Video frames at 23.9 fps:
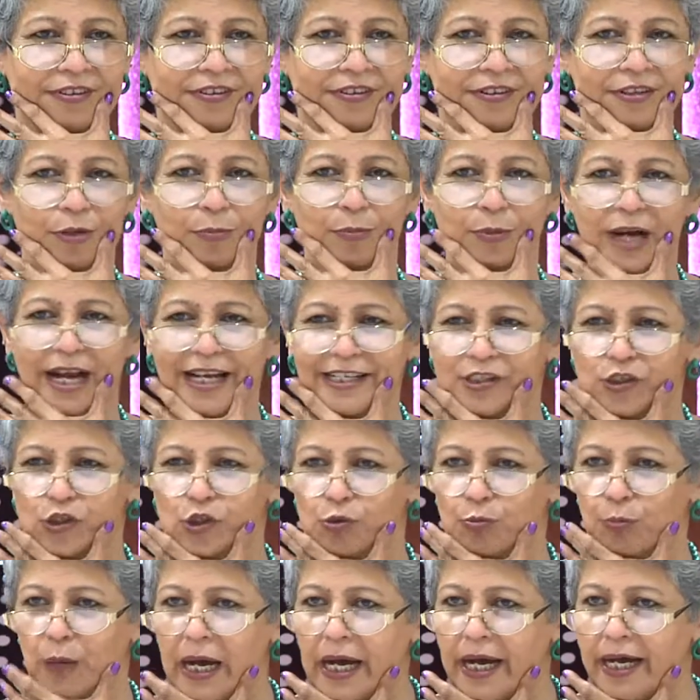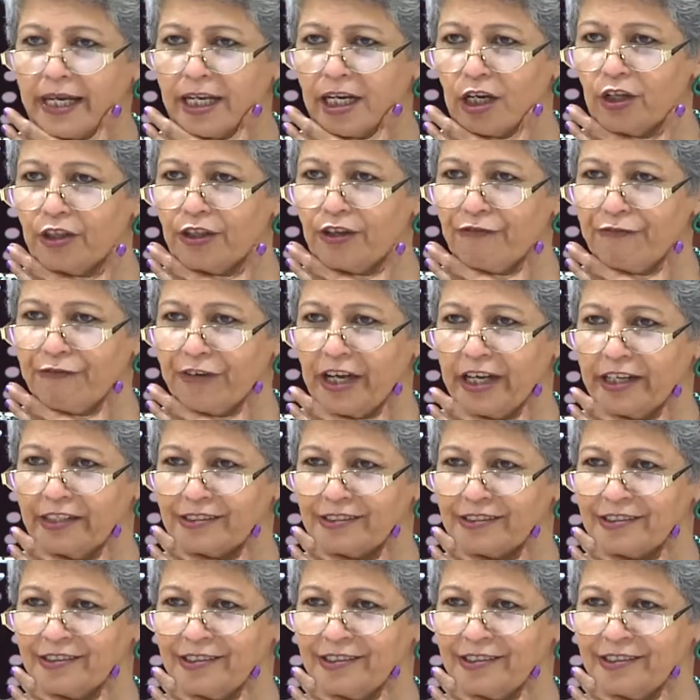the bright smile on the face